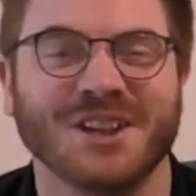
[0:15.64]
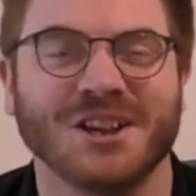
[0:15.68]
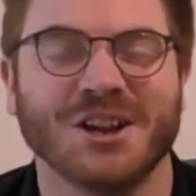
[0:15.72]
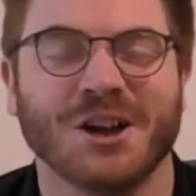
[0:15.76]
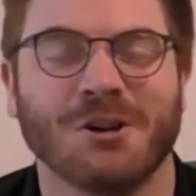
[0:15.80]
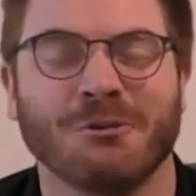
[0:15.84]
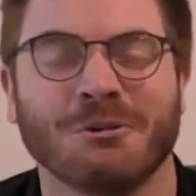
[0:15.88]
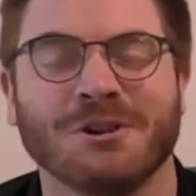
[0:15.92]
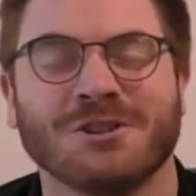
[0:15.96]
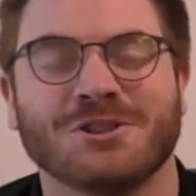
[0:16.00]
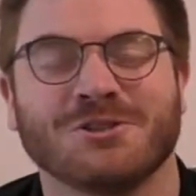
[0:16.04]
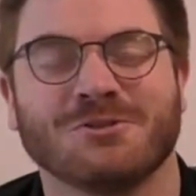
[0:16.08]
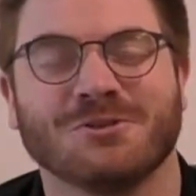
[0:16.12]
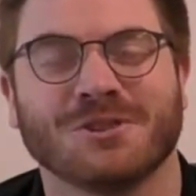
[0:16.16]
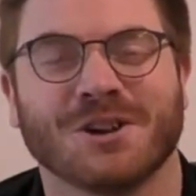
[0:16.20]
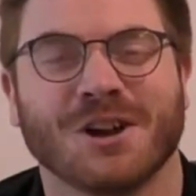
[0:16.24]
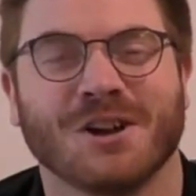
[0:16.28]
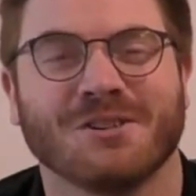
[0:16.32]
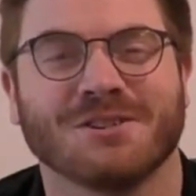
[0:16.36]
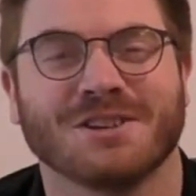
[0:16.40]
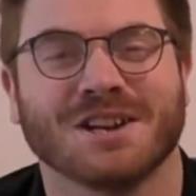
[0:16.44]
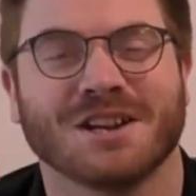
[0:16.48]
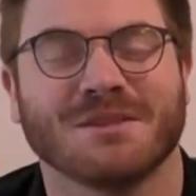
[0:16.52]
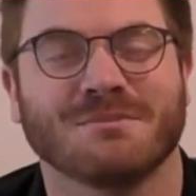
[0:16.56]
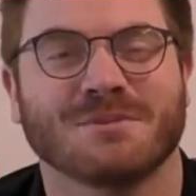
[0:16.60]
Original
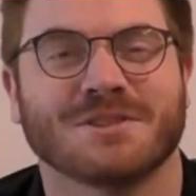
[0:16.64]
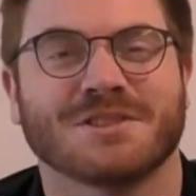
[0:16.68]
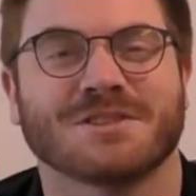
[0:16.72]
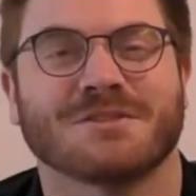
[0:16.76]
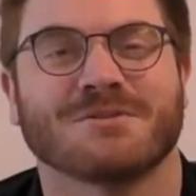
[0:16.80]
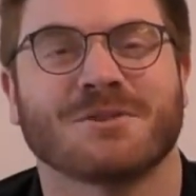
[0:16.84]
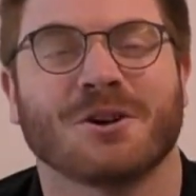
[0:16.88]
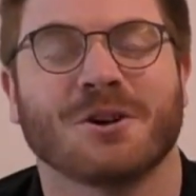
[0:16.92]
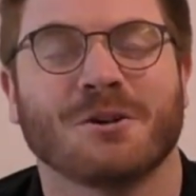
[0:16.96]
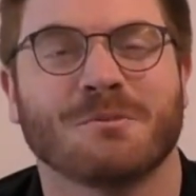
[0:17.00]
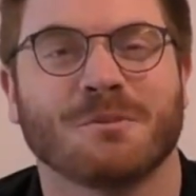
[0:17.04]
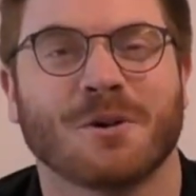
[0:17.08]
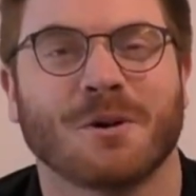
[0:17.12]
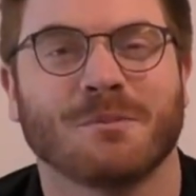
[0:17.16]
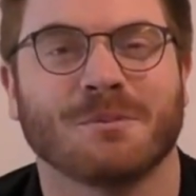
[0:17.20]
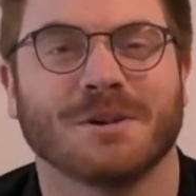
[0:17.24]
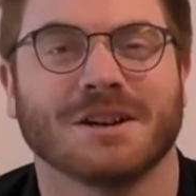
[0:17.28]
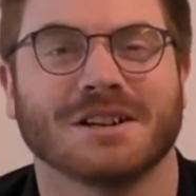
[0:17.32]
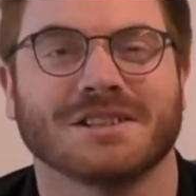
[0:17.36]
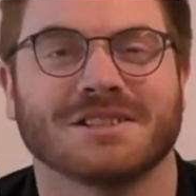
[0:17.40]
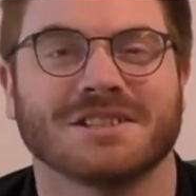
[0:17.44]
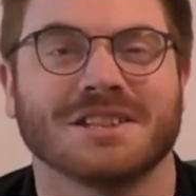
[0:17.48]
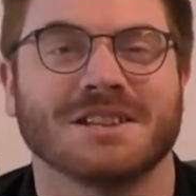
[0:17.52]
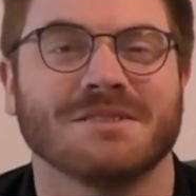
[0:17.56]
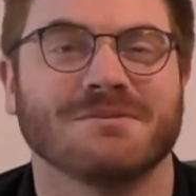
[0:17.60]
Codenames is a very
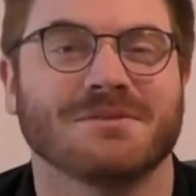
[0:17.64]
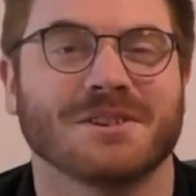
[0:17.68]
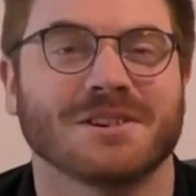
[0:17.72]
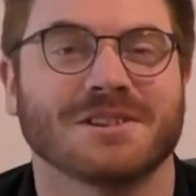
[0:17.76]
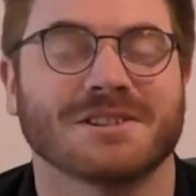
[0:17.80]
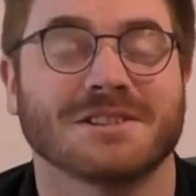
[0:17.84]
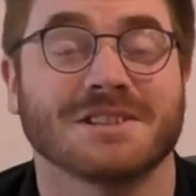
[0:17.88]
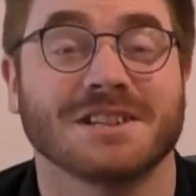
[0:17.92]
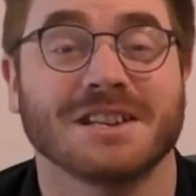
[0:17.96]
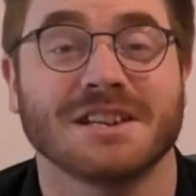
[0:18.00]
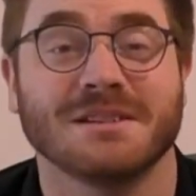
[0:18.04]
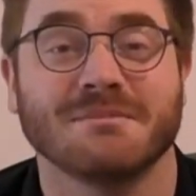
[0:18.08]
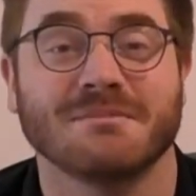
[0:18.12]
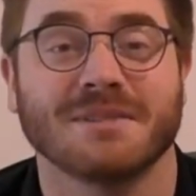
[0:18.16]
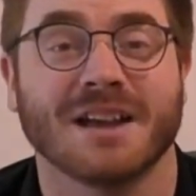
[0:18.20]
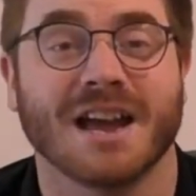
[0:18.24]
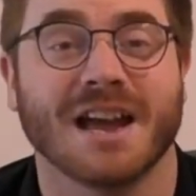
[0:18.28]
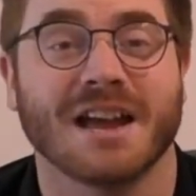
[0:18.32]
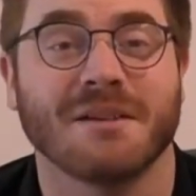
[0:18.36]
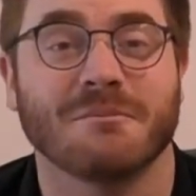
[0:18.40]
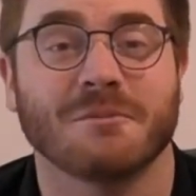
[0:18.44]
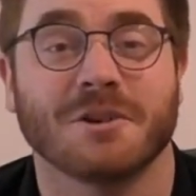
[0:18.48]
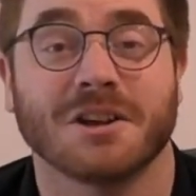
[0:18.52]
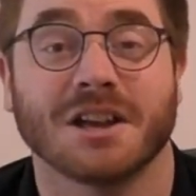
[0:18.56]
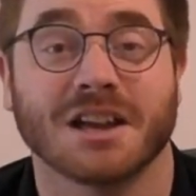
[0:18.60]
popular team versus team
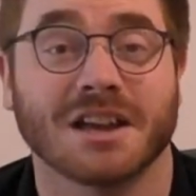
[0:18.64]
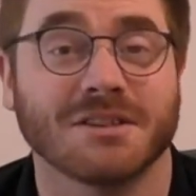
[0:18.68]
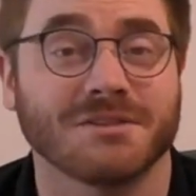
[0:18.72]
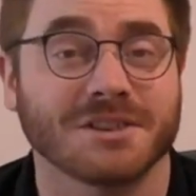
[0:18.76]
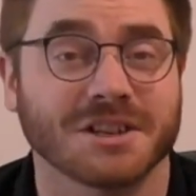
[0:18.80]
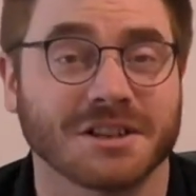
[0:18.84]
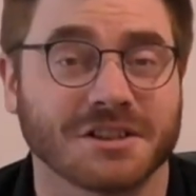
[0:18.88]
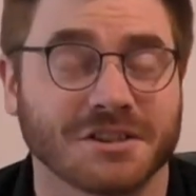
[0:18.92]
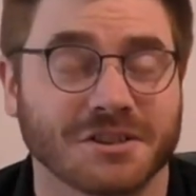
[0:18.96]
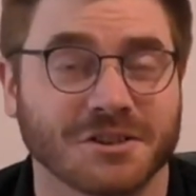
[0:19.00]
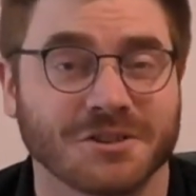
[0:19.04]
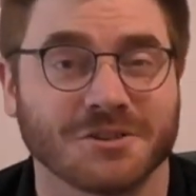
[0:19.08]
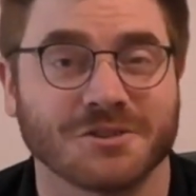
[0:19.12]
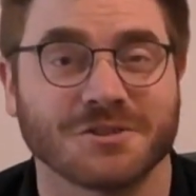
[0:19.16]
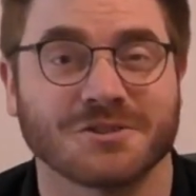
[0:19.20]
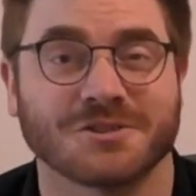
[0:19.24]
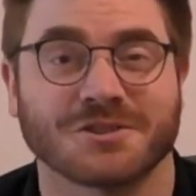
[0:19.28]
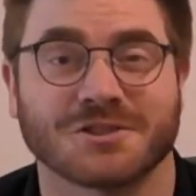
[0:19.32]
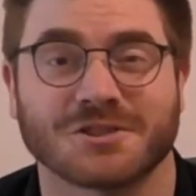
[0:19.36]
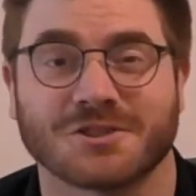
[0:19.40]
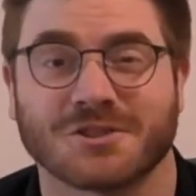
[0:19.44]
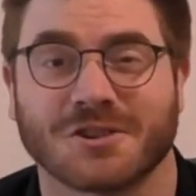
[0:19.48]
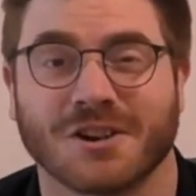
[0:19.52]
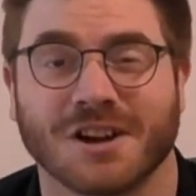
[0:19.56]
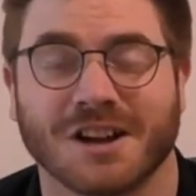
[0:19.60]
game where you're giving clues
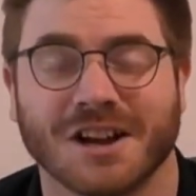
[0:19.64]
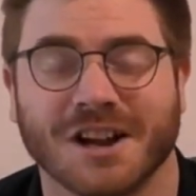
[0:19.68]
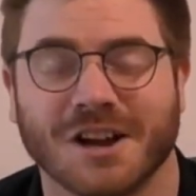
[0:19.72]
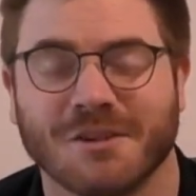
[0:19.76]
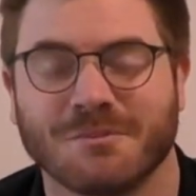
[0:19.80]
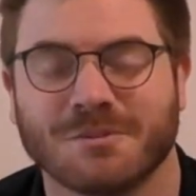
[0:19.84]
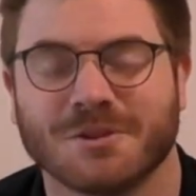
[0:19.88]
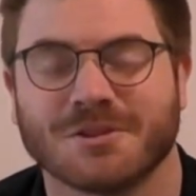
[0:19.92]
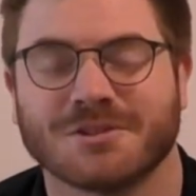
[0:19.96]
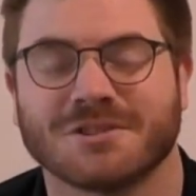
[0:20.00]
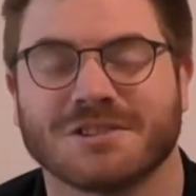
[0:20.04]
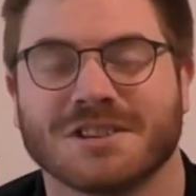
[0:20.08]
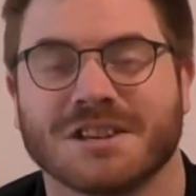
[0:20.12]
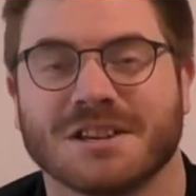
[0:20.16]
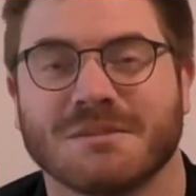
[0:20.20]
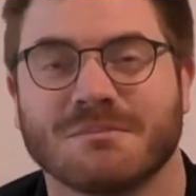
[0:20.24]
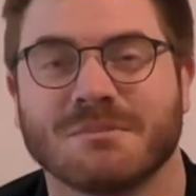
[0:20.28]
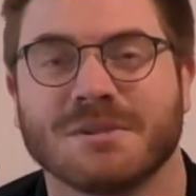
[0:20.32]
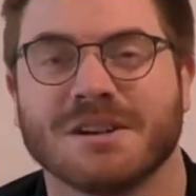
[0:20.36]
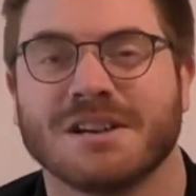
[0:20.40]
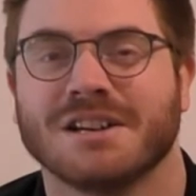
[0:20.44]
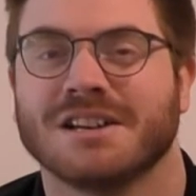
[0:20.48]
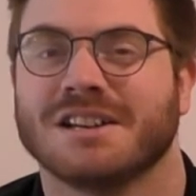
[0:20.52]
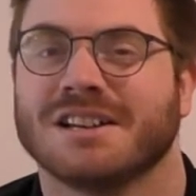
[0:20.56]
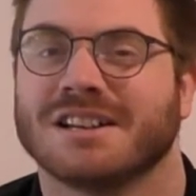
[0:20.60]
to try and help your
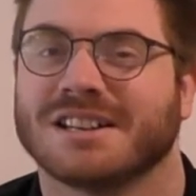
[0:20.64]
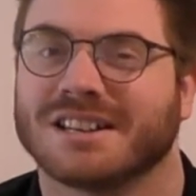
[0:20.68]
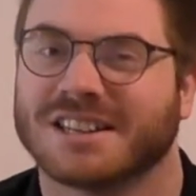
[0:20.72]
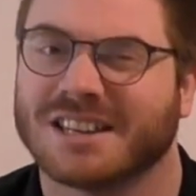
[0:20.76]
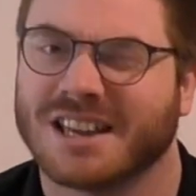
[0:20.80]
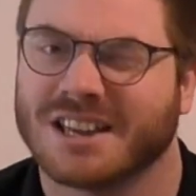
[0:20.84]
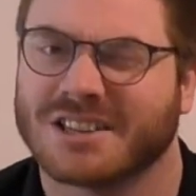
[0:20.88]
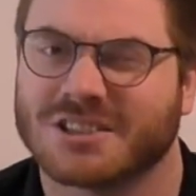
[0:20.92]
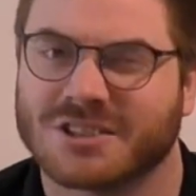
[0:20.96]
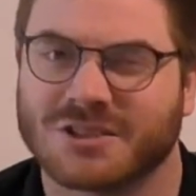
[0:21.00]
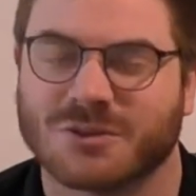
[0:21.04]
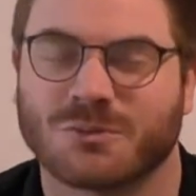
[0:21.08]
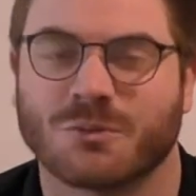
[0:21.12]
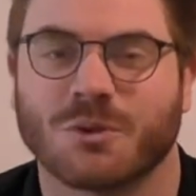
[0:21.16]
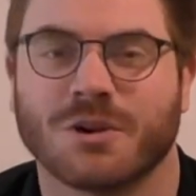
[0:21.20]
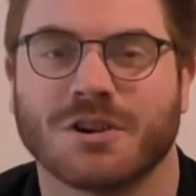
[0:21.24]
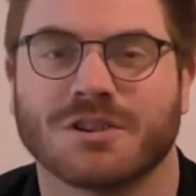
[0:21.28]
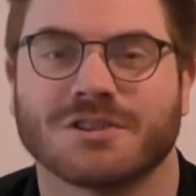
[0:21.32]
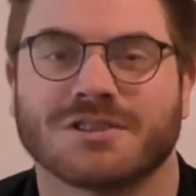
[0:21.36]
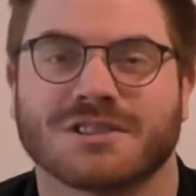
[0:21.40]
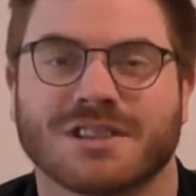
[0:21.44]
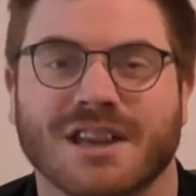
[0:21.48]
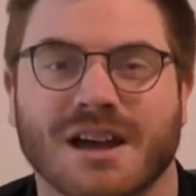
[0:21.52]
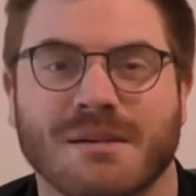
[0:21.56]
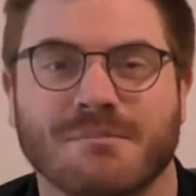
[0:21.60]
team guess the
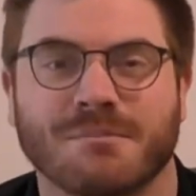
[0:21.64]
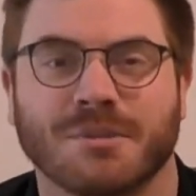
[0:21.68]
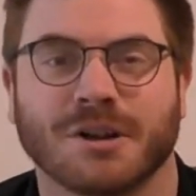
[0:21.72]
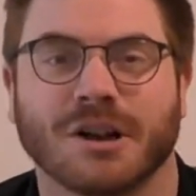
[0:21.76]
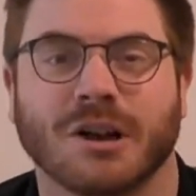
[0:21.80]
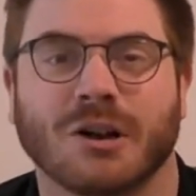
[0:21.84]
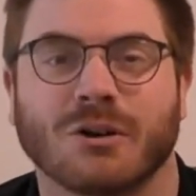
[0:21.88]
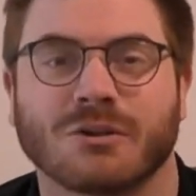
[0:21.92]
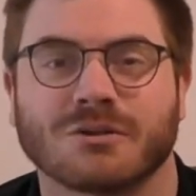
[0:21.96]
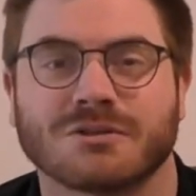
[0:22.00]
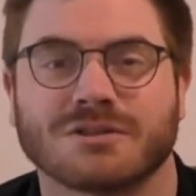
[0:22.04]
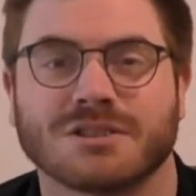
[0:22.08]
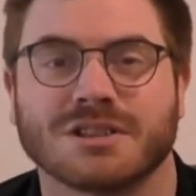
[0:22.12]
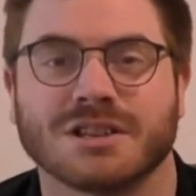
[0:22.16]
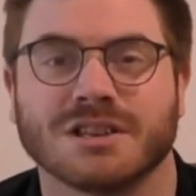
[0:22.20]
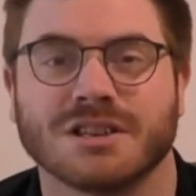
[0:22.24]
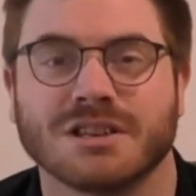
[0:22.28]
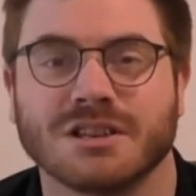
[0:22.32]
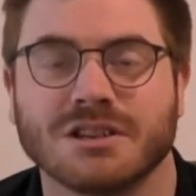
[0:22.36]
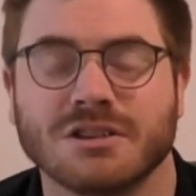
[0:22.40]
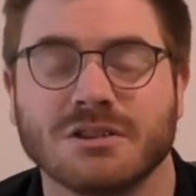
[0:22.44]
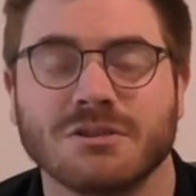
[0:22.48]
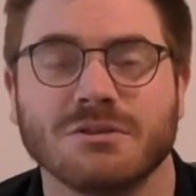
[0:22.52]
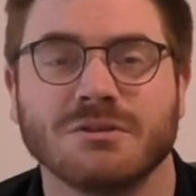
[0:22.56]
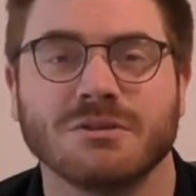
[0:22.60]
words that belong to
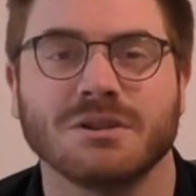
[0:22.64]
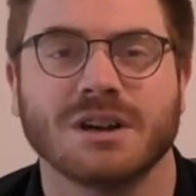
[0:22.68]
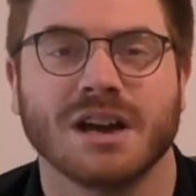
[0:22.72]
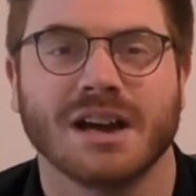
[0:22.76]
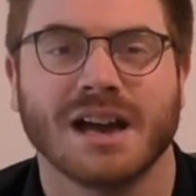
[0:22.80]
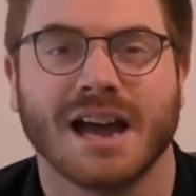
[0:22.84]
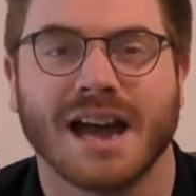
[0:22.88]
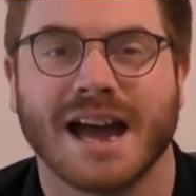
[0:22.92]
you,